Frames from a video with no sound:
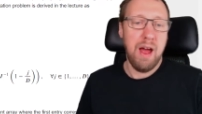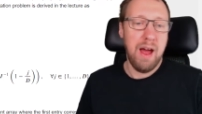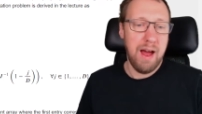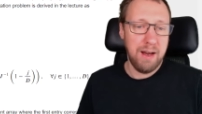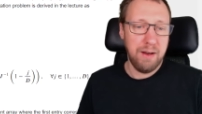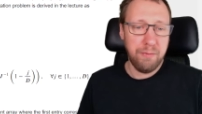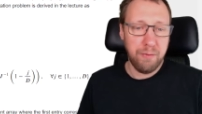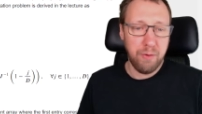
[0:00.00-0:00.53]

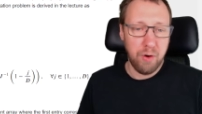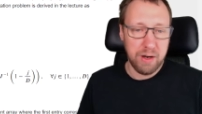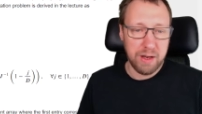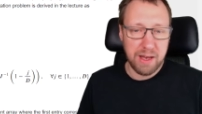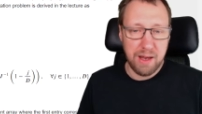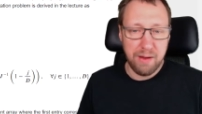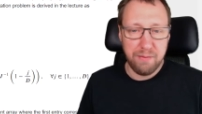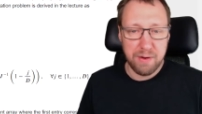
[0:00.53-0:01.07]
and for a
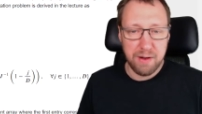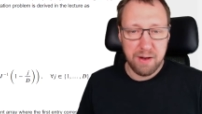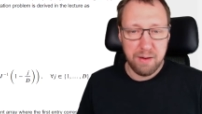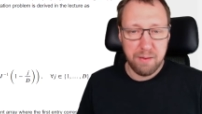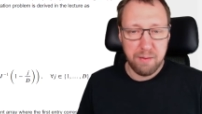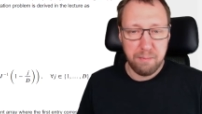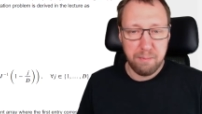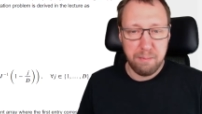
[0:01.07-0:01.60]
given
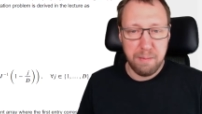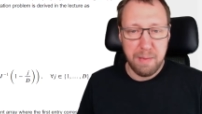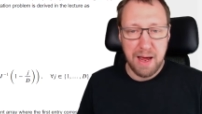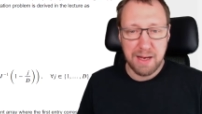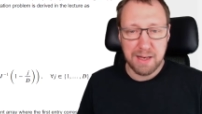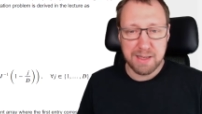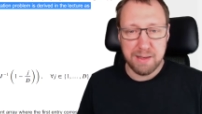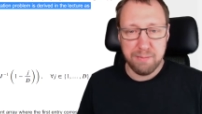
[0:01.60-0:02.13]

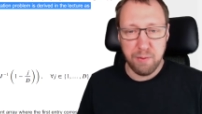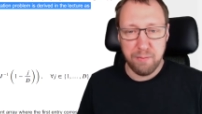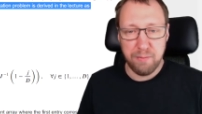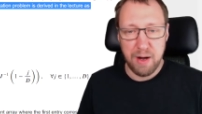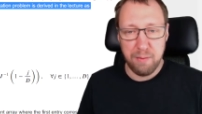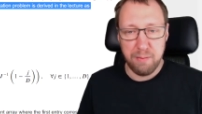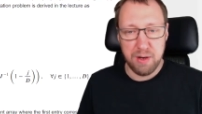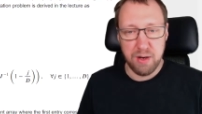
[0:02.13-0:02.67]
maximum
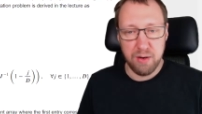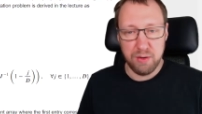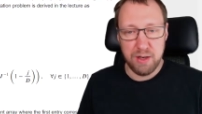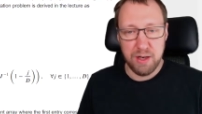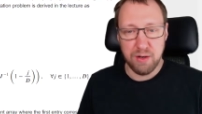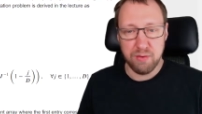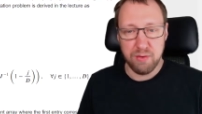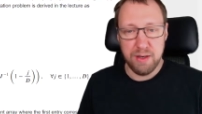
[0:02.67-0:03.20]
variable node
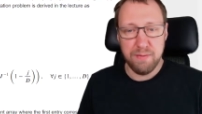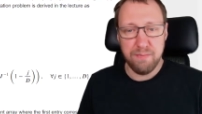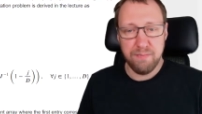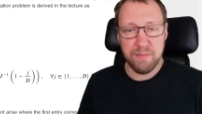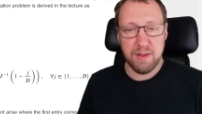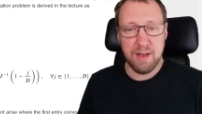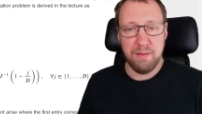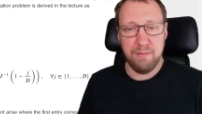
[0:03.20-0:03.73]
degree,
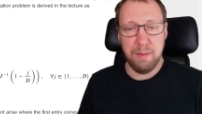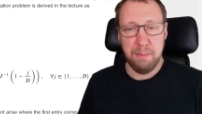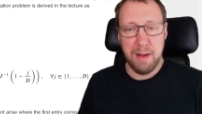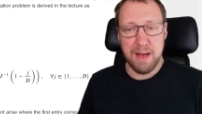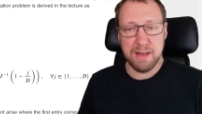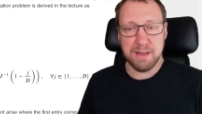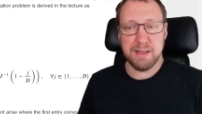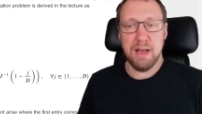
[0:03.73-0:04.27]
dv
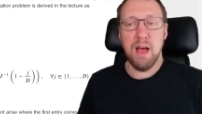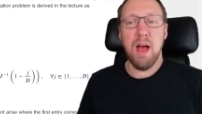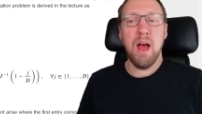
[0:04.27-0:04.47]
max,